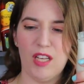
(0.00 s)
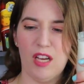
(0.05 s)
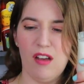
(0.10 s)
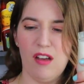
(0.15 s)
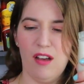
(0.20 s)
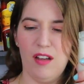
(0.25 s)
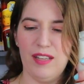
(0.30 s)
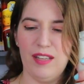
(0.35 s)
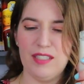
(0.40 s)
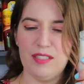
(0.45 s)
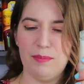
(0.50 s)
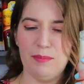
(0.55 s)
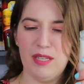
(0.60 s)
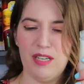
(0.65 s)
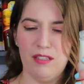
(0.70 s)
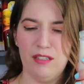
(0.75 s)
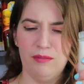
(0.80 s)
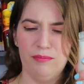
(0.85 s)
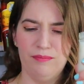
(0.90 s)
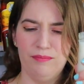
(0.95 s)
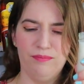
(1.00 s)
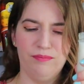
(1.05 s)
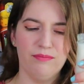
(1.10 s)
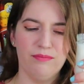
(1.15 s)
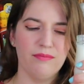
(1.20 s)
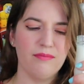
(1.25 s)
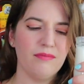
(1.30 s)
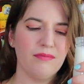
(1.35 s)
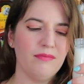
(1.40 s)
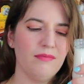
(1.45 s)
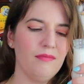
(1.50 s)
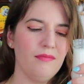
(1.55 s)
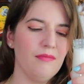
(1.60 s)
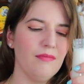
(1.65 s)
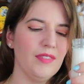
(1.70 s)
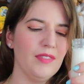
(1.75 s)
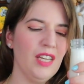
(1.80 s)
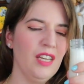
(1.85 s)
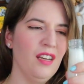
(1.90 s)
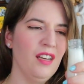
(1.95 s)
Oh, that's bitter.
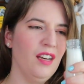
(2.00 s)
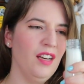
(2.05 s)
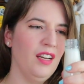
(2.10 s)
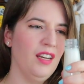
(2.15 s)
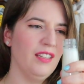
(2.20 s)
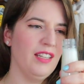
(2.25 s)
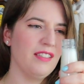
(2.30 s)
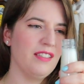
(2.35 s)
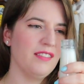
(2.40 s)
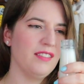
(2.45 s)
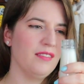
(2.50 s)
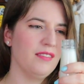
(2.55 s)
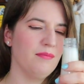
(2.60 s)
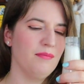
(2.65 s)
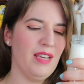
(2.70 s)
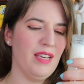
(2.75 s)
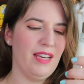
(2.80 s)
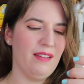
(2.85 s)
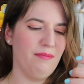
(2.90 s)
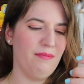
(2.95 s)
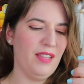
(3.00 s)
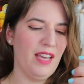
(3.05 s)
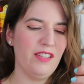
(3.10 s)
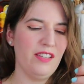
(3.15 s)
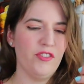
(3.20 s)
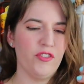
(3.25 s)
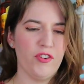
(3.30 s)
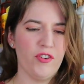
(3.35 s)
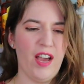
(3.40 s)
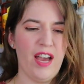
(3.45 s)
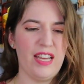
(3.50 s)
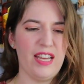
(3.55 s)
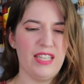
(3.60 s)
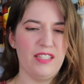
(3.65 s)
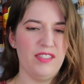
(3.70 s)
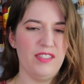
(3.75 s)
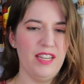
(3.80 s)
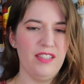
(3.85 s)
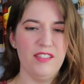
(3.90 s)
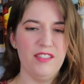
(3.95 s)
Oh, yeah, that's dry.
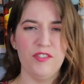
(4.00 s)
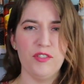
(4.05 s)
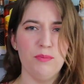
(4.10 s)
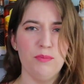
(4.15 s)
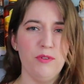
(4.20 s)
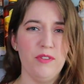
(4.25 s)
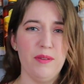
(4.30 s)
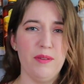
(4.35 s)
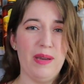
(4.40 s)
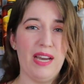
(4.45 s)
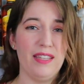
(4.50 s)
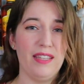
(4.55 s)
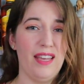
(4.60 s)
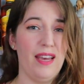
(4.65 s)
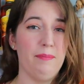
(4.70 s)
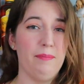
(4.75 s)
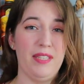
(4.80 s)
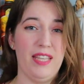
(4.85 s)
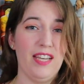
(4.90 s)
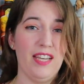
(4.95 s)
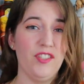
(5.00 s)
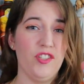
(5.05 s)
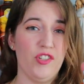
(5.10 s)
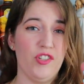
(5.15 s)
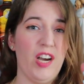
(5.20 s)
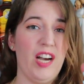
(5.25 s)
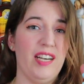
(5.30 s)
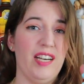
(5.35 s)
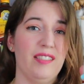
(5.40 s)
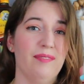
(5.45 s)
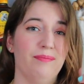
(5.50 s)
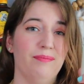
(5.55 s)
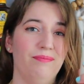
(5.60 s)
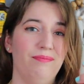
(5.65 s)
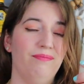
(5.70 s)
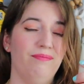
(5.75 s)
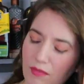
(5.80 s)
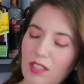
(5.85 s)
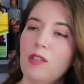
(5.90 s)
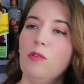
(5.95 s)
There's nothing smooth about that, but that's dry.
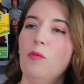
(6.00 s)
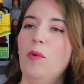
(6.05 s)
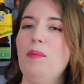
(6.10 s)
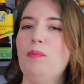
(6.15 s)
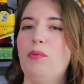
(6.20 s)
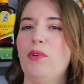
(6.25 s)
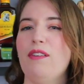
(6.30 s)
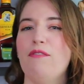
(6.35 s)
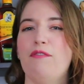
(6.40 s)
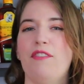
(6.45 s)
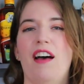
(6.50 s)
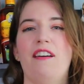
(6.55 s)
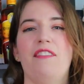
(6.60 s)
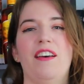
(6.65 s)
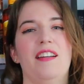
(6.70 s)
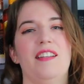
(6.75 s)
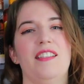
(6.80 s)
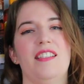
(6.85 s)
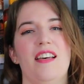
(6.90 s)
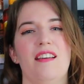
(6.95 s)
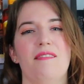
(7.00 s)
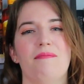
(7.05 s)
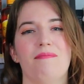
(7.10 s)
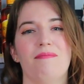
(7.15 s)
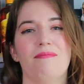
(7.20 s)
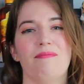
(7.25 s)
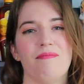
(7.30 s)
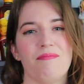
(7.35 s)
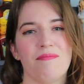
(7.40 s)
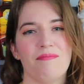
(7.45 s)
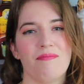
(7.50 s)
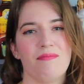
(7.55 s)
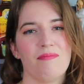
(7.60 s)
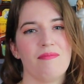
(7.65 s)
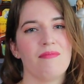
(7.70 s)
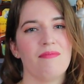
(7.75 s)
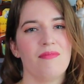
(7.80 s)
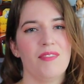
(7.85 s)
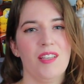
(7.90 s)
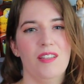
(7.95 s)
1.5 out of 10.
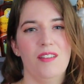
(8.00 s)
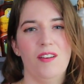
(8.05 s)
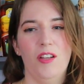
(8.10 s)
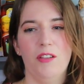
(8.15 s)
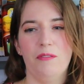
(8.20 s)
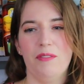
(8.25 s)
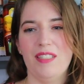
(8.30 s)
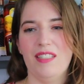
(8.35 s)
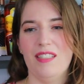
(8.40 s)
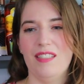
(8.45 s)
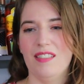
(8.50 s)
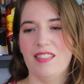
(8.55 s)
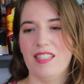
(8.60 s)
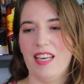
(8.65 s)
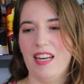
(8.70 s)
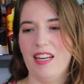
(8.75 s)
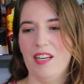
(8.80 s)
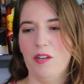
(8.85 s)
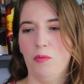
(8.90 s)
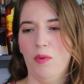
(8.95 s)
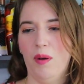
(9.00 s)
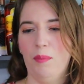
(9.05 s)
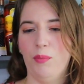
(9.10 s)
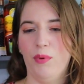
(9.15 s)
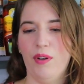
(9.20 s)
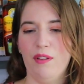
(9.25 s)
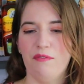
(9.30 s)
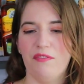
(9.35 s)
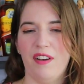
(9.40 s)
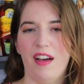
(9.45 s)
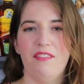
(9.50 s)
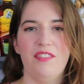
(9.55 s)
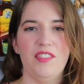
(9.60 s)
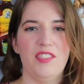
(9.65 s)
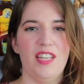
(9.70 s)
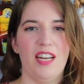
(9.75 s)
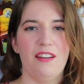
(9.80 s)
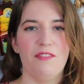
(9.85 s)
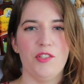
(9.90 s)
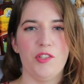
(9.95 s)
Only reason it's getting a 1.5
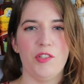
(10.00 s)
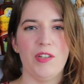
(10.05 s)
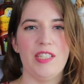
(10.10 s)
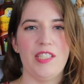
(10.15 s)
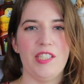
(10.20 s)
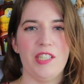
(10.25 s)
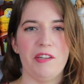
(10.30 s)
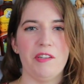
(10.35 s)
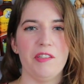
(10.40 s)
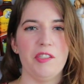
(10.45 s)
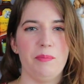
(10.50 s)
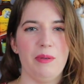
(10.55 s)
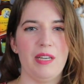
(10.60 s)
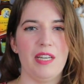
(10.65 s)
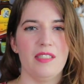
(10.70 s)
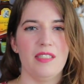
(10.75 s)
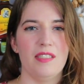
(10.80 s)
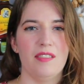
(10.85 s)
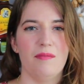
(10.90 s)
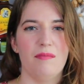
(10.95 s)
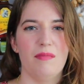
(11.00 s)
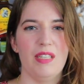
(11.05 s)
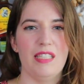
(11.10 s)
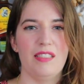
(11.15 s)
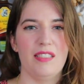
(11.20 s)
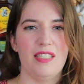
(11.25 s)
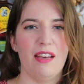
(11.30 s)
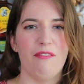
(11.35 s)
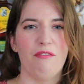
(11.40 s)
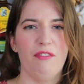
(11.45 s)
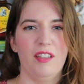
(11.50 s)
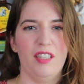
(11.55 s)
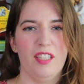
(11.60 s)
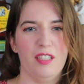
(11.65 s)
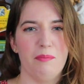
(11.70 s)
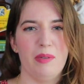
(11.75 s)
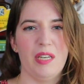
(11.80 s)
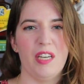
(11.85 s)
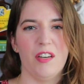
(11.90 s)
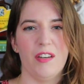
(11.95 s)
instead of a straight 0 is because it's definitely
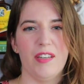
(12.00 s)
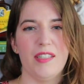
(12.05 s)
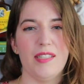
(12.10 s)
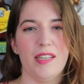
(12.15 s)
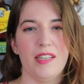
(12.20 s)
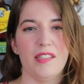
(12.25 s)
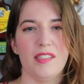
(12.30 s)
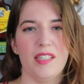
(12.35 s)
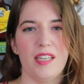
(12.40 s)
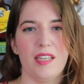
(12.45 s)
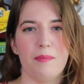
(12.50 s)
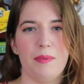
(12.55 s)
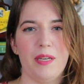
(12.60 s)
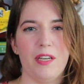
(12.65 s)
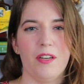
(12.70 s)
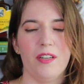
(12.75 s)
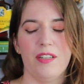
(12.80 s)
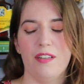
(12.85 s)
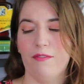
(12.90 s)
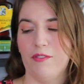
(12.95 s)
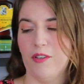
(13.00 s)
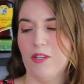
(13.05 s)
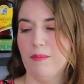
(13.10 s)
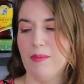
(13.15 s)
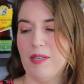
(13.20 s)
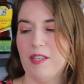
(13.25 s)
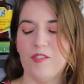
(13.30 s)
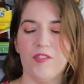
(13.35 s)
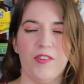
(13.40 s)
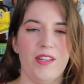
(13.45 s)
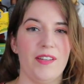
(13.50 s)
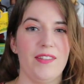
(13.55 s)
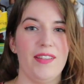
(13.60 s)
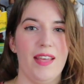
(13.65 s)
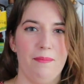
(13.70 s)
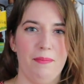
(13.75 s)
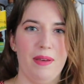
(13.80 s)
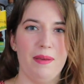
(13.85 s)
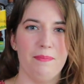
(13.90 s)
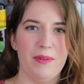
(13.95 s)
beer. It tastes like beer, and if you're a beer drinker,
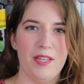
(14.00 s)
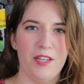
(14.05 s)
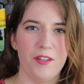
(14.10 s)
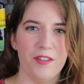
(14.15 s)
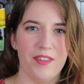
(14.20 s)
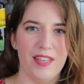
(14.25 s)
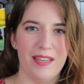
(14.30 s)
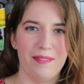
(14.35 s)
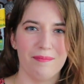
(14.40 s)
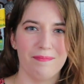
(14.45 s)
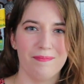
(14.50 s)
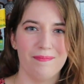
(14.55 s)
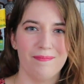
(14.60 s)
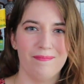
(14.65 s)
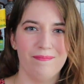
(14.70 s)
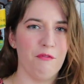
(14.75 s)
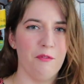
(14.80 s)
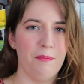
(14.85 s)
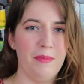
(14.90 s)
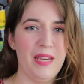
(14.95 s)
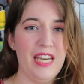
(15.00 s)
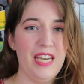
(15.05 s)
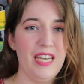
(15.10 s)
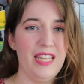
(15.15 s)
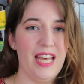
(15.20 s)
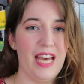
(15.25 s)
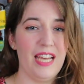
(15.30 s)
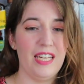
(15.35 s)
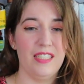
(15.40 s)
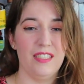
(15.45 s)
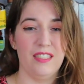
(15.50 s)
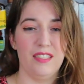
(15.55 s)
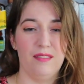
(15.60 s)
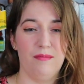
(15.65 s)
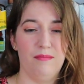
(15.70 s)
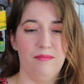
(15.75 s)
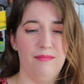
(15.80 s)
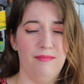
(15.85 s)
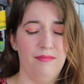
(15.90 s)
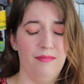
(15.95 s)
that might be your thing. But for me, that
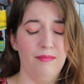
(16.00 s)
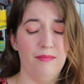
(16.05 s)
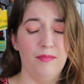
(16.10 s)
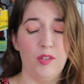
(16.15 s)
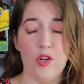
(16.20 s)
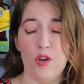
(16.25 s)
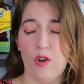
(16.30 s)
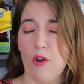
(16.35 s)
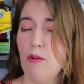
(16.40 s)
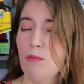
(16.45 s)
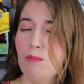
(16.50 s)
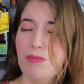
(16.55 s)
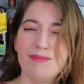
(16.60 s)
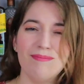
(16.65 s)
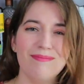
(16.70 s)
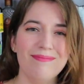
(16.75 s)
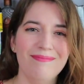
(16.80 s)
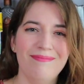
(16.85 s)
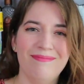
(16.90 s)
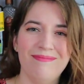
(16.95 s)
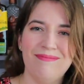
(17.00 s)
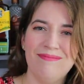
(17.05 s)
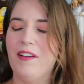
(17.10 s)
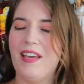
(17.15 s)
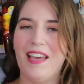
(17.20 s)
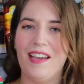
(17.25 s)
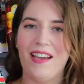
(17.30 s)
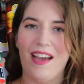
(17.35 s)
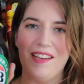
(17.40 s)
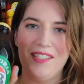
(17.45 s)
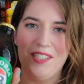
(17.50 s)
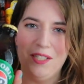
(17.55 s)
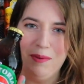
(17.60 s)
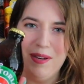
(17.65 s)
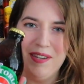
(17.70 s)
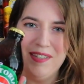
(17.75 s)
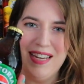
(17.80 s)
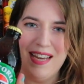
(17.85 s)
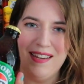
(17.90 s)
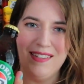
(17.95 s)
is nope. Okay, guys, so
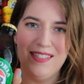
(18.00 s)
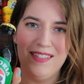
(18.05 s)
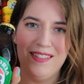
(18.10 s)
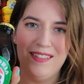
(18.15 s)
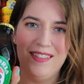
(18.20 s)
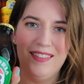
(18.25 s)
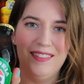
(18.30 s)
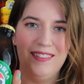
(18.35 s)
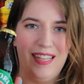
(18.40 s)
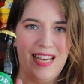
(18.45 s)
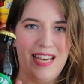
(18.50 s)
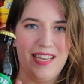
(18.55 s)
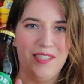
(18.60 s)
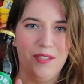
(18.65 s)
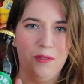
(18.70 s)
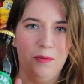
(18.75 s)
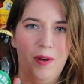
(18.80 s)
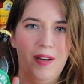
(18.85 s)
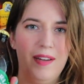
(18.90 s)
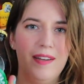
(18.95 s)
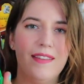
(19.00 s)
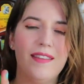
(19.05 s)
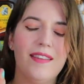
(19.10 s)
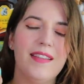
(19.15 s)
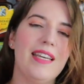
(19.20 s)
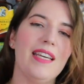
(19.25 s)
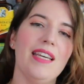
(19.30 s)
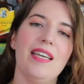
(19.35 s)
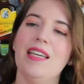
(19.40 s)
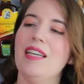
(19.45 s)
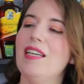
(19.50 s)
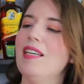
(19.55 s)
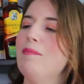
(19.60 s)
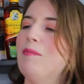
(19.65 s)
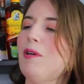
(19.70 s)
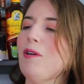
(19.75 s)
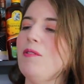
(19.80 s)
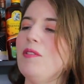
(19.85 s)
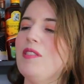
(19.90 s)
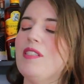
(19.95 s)
we're down to the last one, the
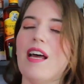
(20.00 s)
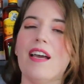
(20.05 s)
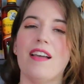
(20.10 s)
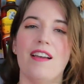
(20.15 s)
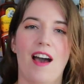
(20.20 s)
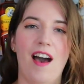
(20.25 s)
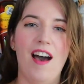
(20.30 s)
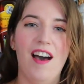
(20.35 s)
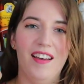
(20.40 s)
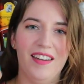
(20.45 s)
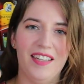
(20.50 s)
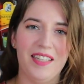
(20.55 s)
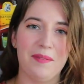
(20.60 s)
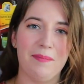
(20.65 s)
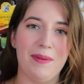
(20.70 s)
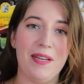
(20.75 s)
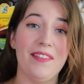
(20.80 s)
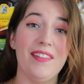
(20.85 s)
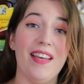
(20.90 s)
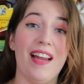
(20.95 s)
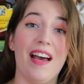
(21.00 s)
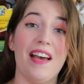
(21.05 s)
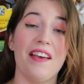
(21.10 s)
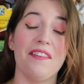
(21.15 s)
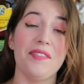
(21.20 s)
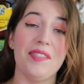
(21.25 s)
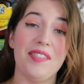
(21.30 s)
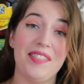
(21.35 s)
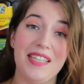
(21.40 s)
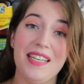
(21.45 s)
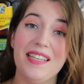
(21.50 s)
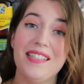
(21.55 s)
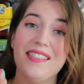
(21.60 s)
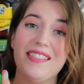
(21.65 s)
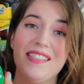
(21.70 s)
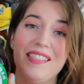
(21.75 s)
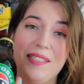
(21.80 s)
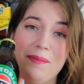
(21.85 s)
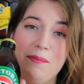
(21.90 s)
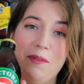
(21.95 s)
most iconic beer that I've seen
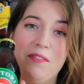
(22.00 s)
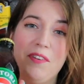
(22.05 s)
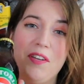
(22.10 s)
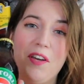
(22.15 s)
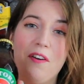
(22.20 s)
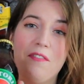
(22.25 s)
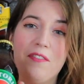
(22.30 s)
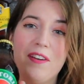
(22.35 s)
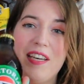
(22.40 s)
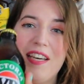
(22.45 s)
since moving over